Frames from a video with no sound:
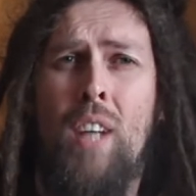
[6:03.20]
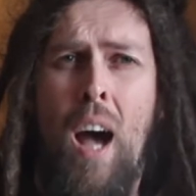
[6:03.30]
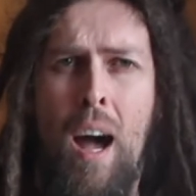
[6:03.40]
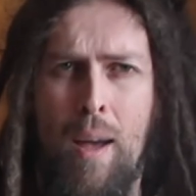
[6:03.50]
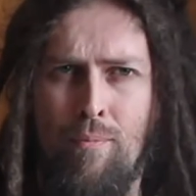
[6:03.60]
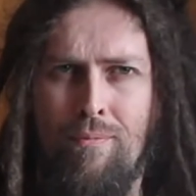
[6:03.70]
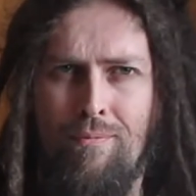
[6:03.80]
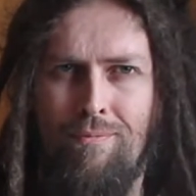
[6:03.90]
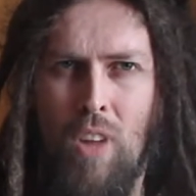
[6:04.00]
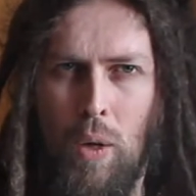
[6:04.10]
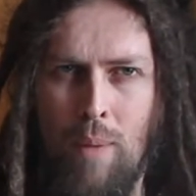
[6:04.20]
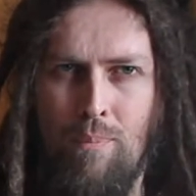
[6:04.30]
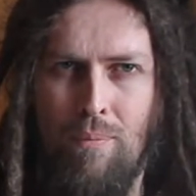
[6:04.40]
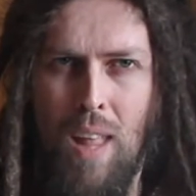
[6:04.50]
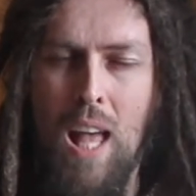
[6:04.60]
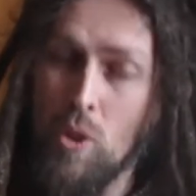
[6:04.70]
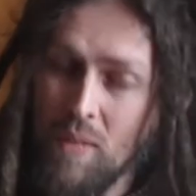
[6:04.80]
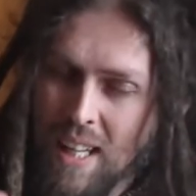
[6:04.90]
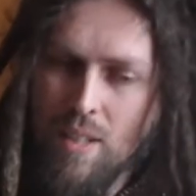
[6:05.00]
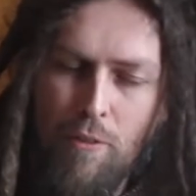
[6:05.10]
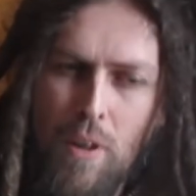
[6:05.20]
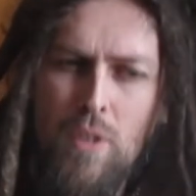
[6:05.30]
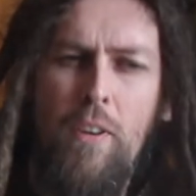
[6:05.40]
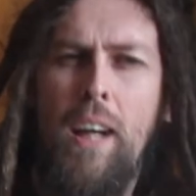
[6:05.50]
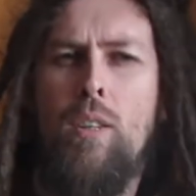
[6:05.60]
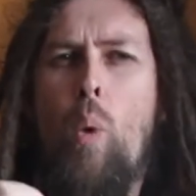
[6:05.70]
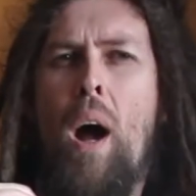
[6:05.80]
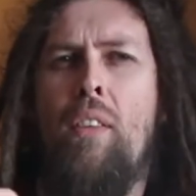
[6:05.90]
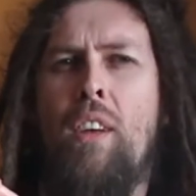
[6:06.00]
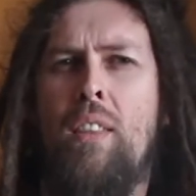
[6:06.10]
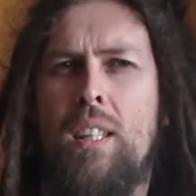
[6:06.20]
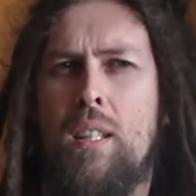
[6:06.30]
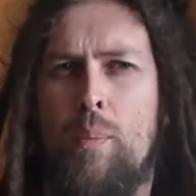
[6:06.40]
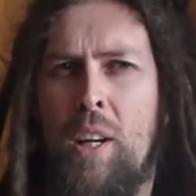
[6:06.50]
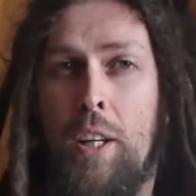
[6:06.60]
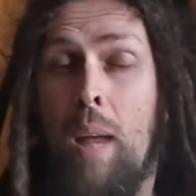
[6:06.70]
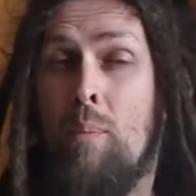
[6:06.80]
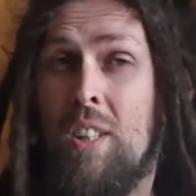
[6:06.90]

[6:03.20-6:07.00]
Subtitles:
time. Okay? So that's the first factor why I think this is a better game.